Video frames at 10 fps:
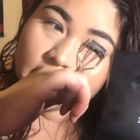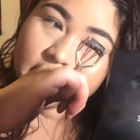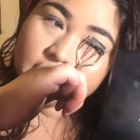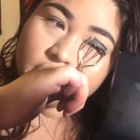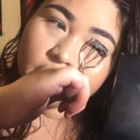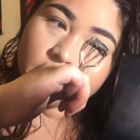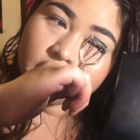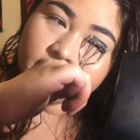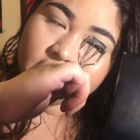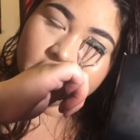I'm
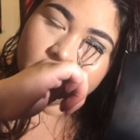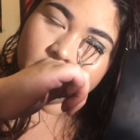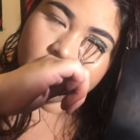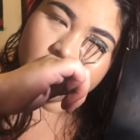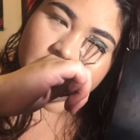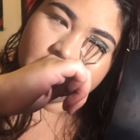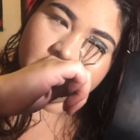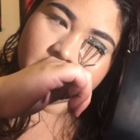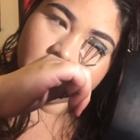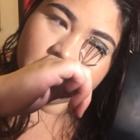more, I don't know what type
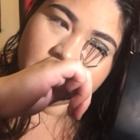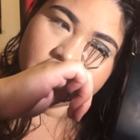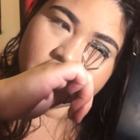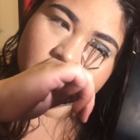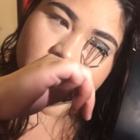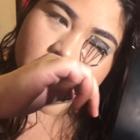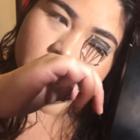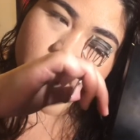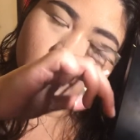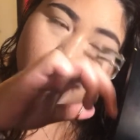of makeup I normally
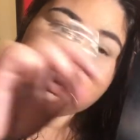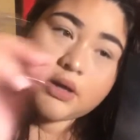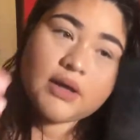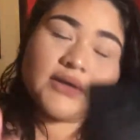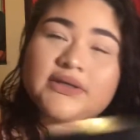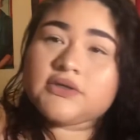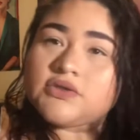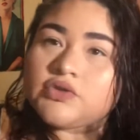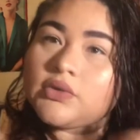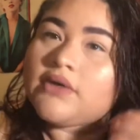do, because I
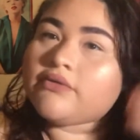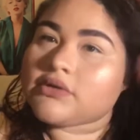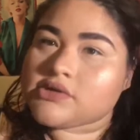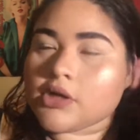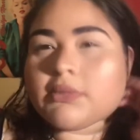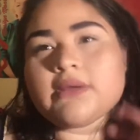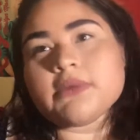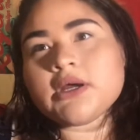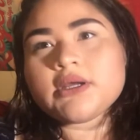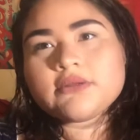just do whatever it's on my
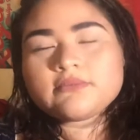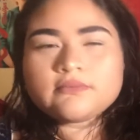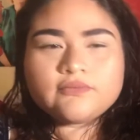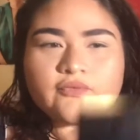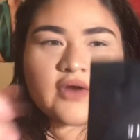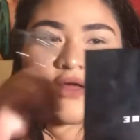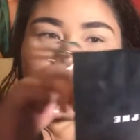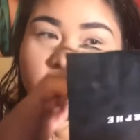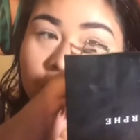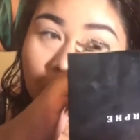mind,
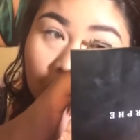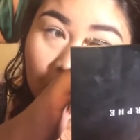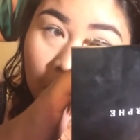rather than,